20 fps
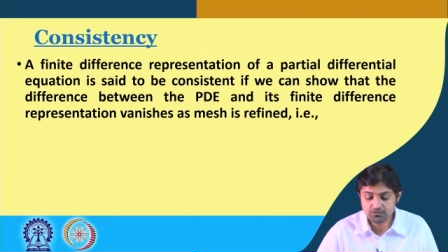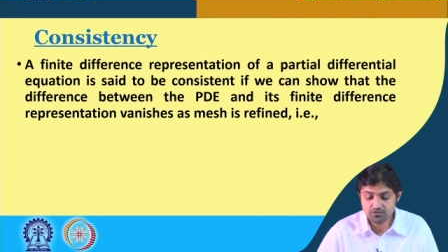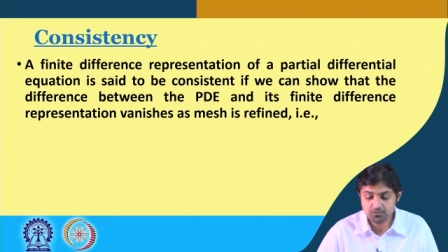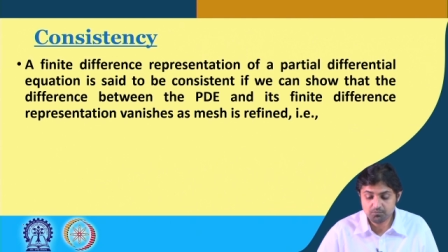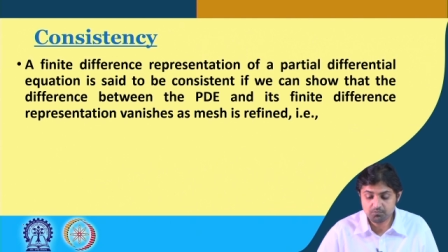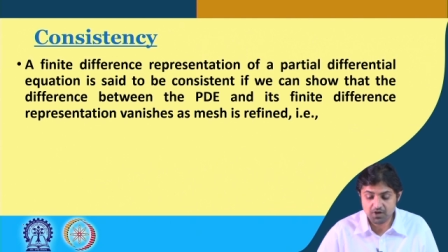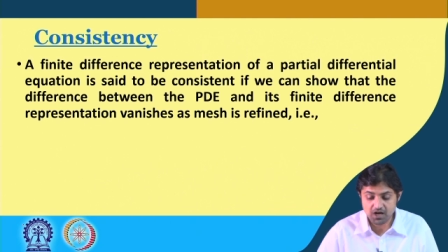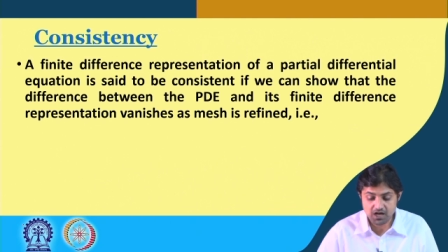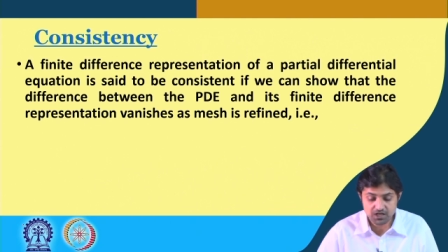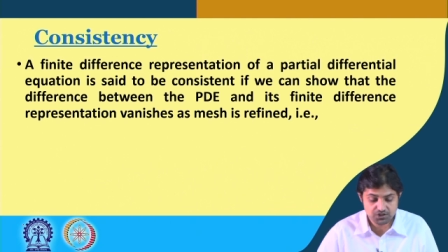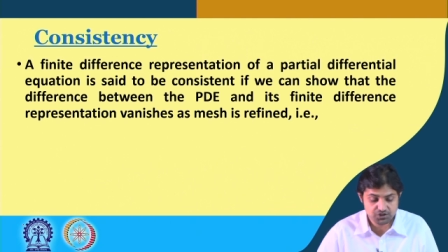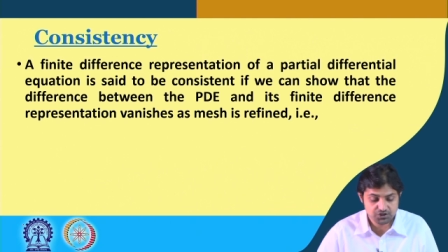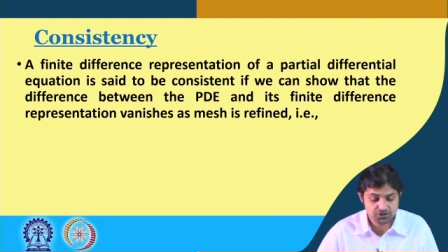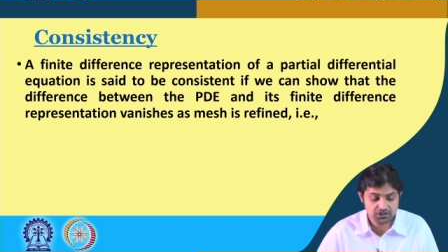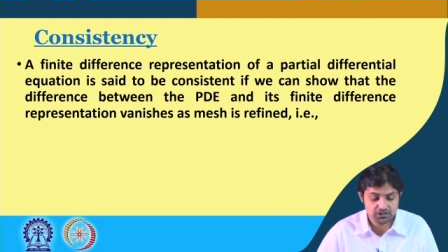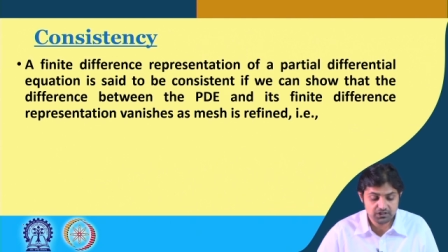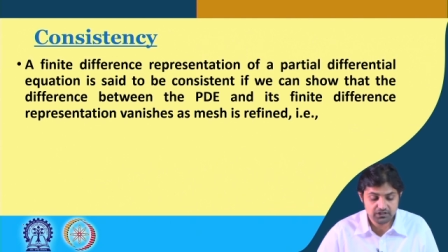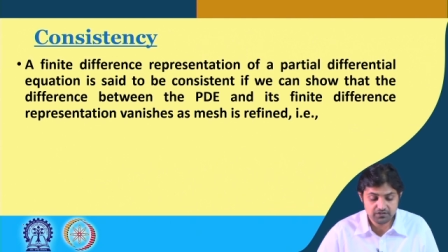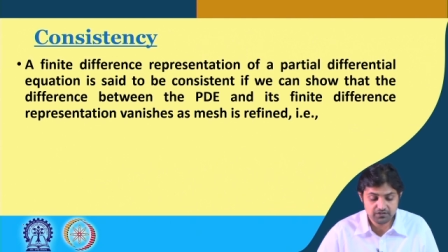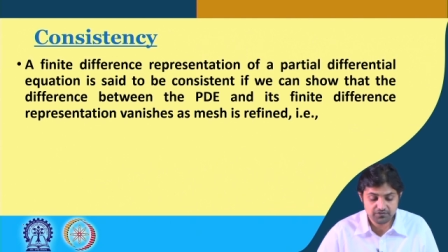of a
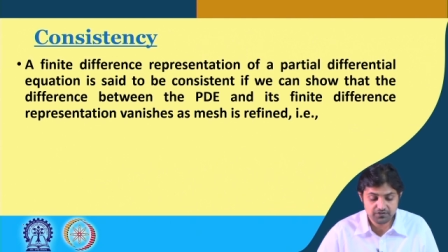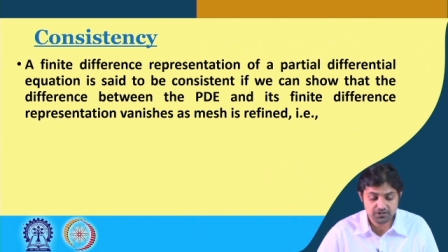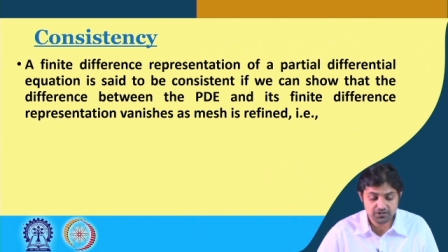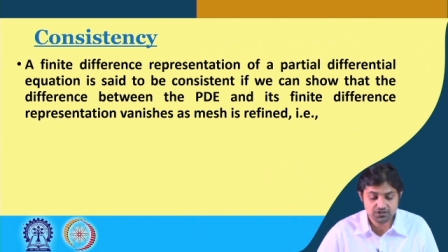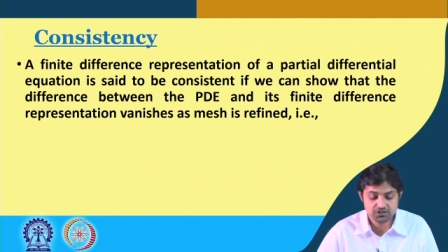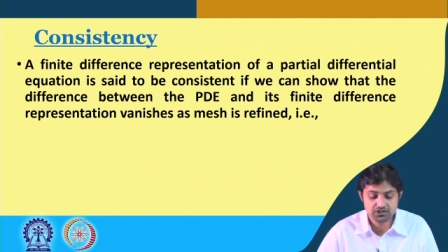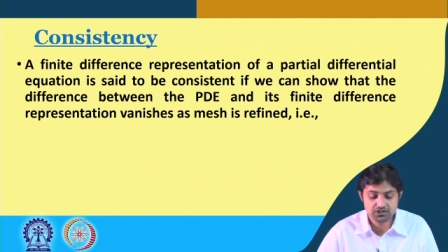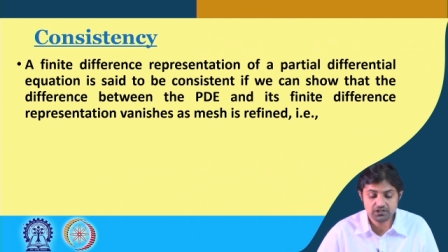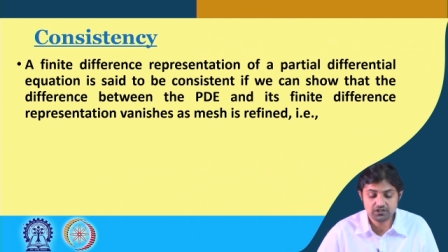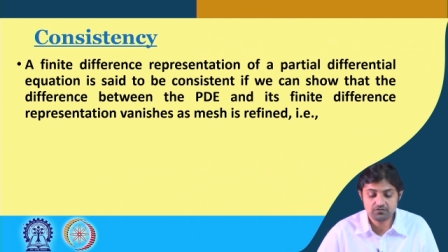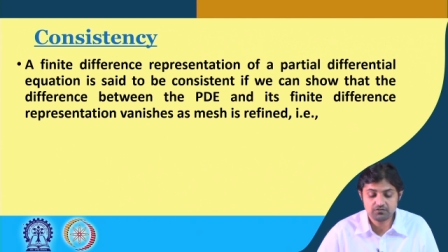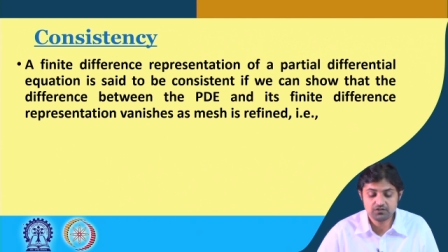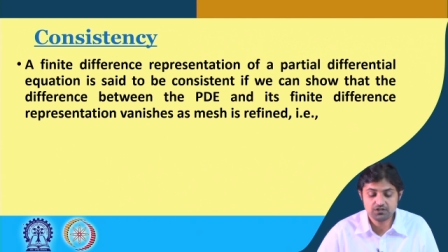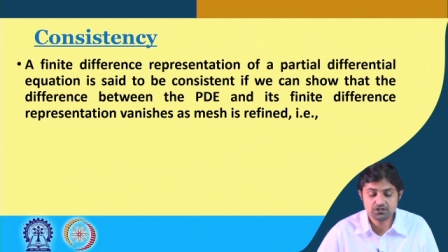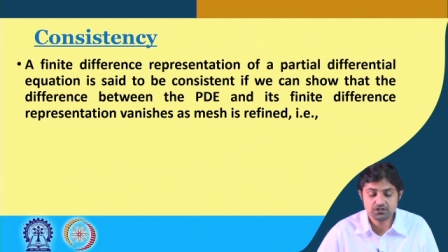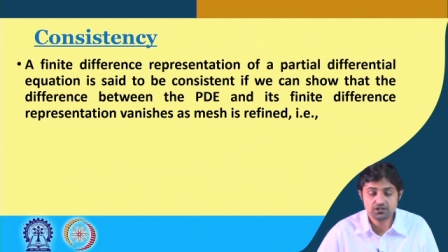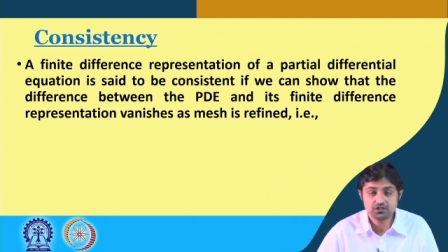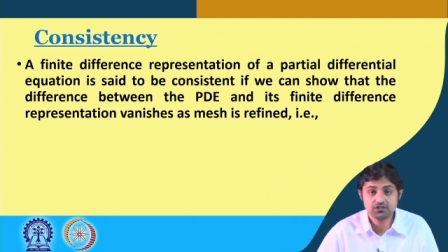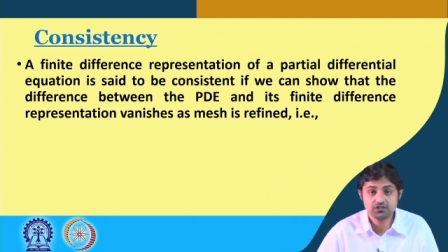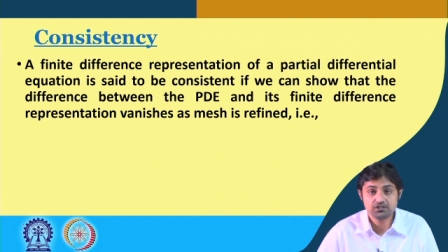partial differential
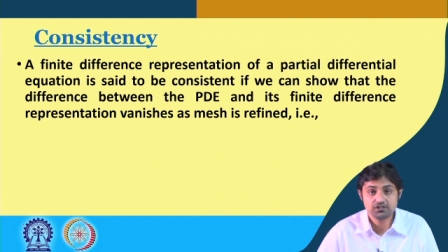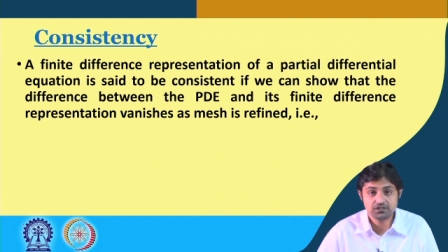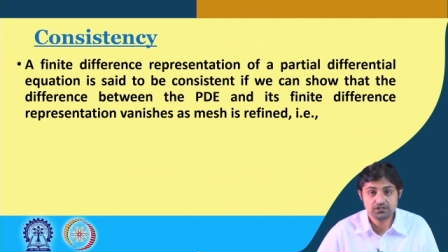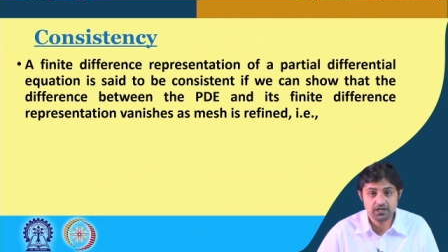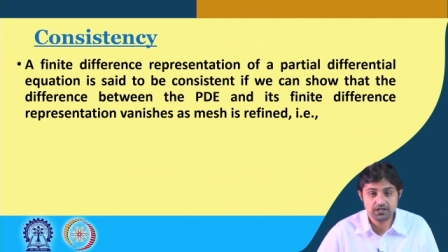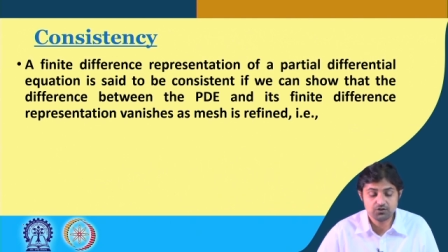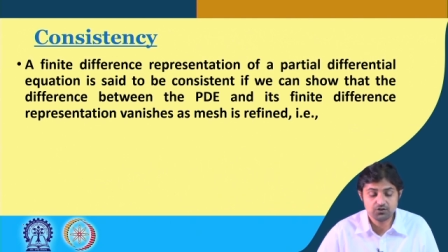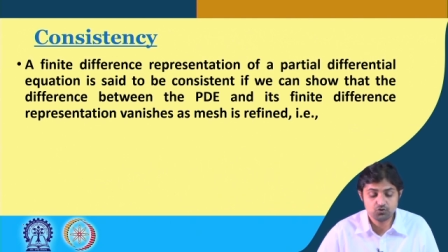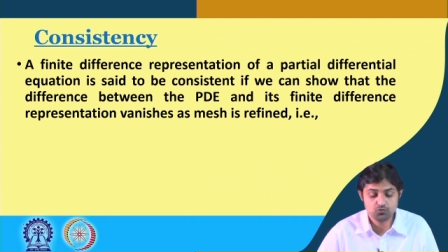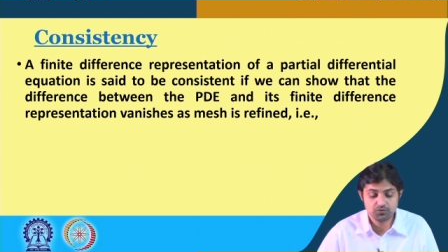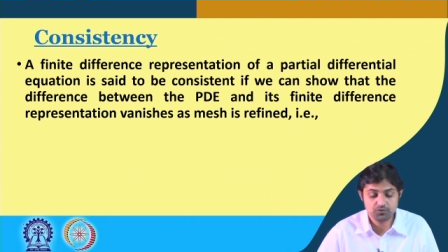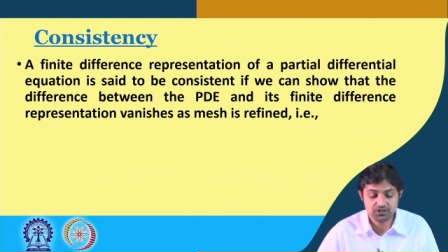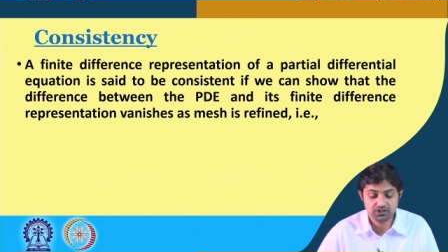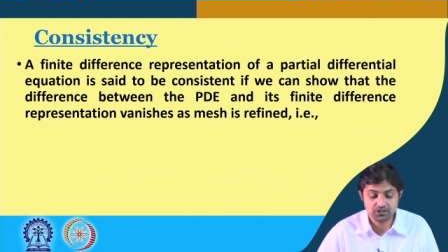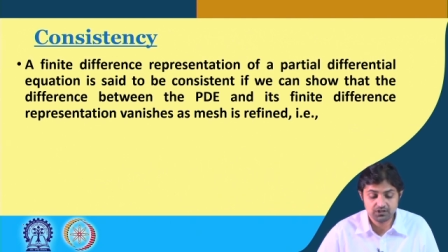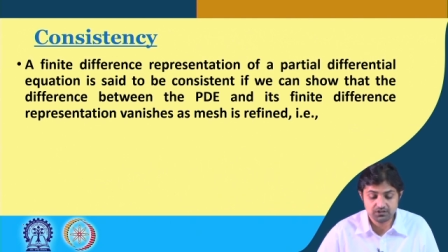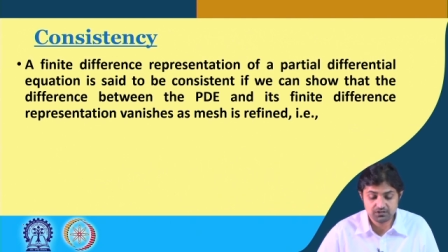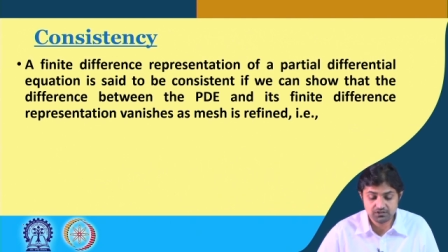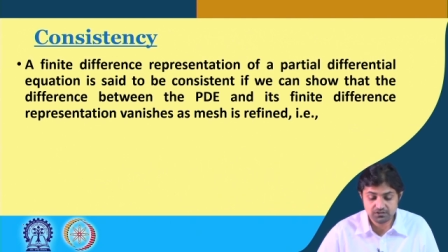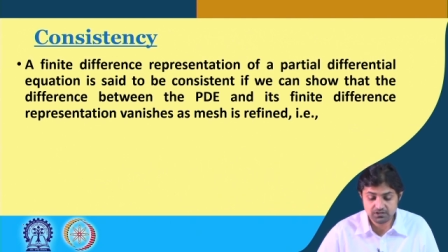equation is said to be
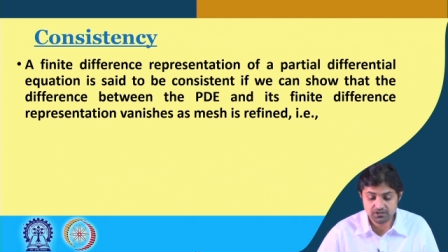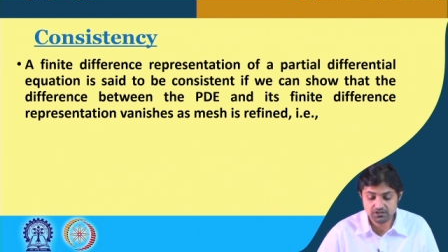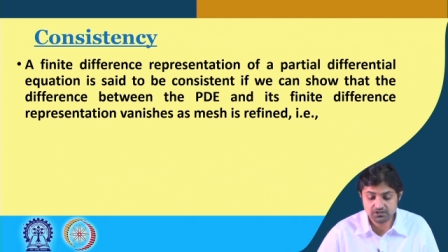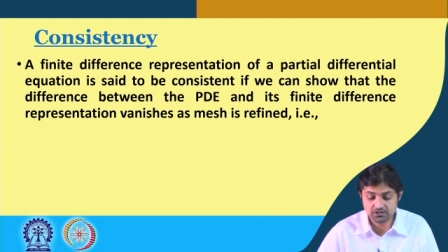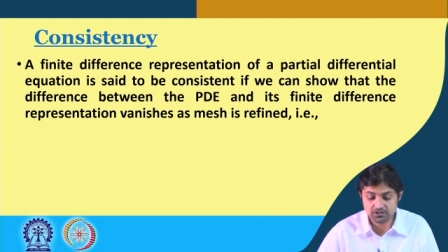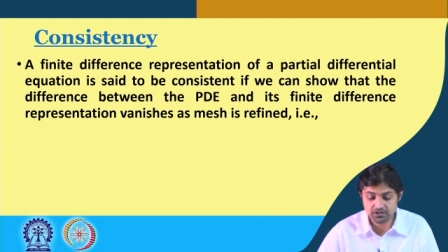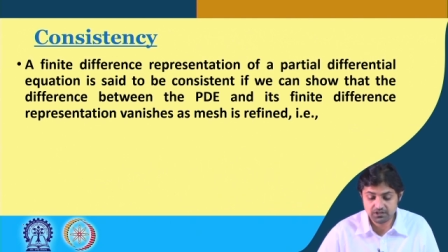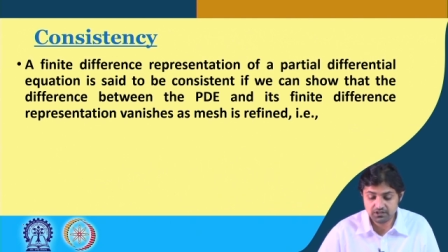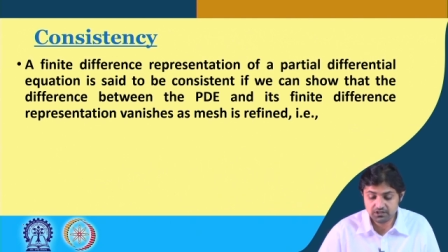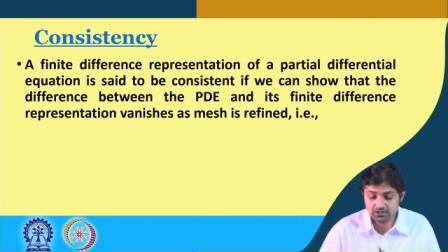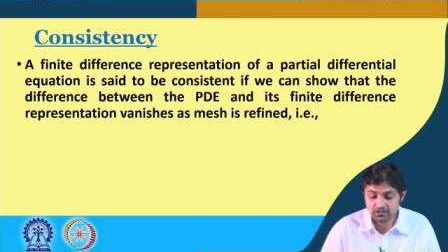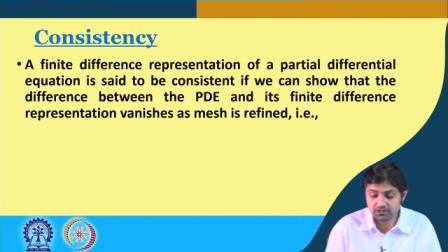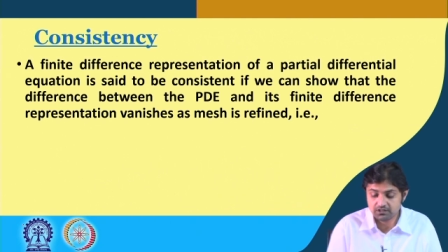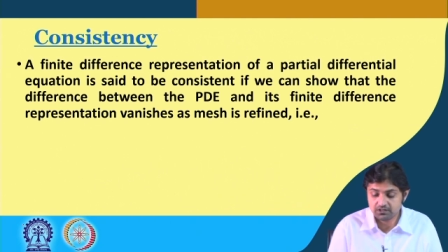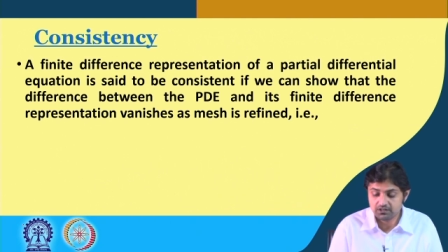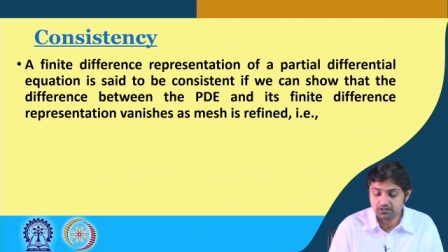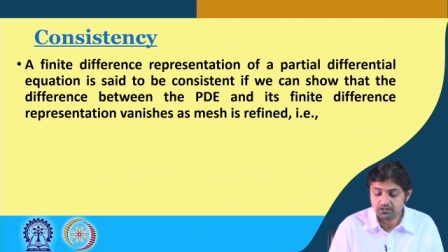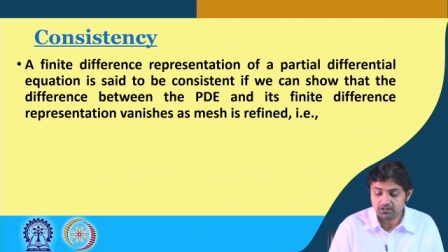consistent